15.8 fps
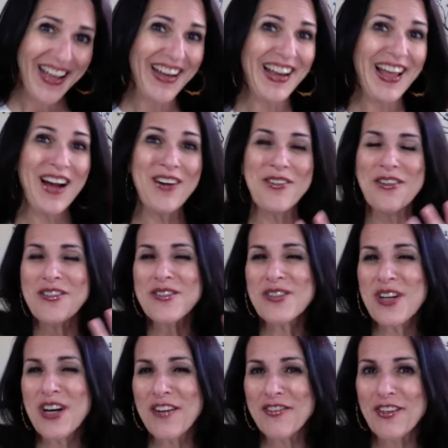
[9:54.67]
and how
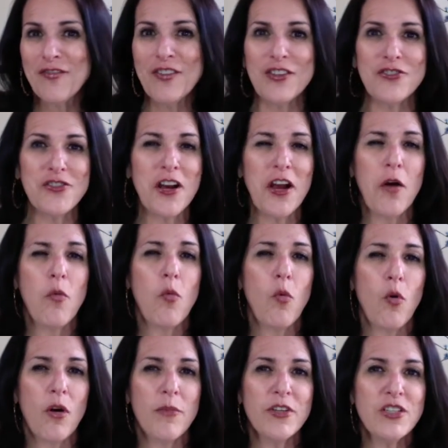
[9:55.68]
soft it feels or how
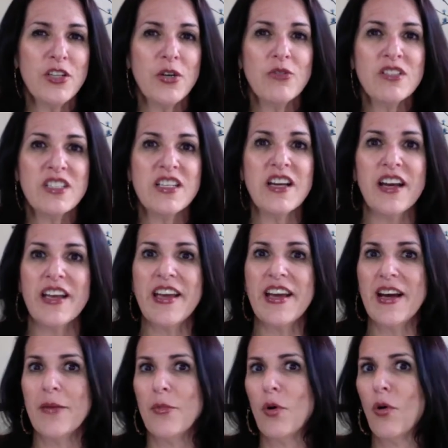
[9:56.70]
warm and toasty I
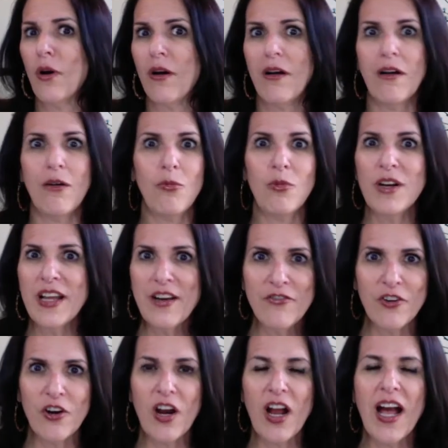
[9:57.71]
am or
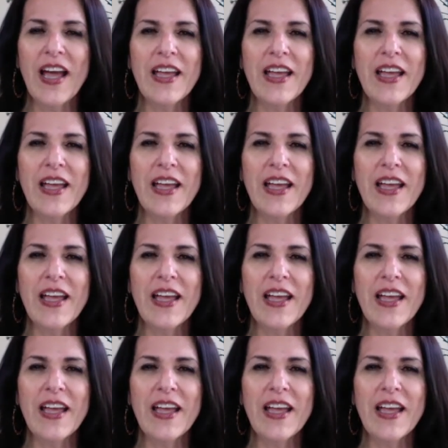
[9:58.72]
whatever.